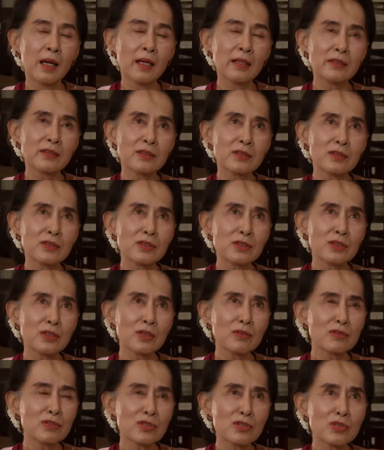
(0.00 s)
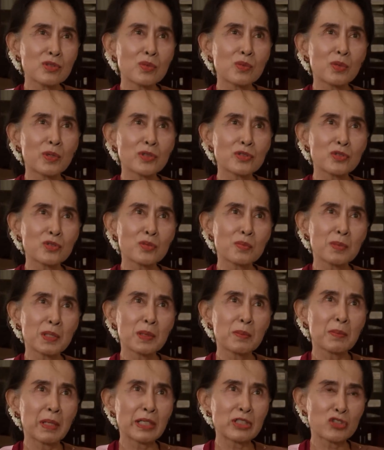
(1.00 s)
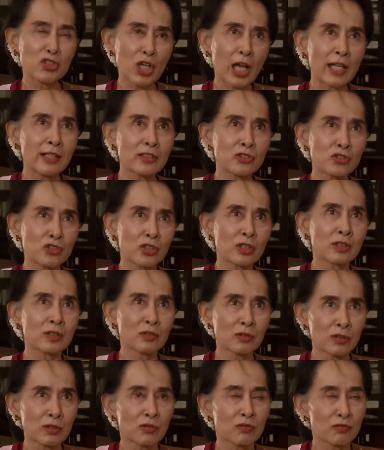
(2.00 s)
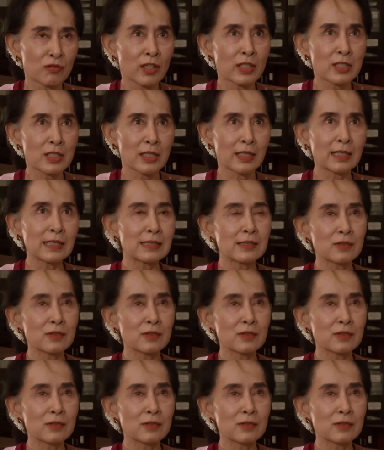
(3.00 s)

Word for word: I don't know what you mean by challenging and confronting.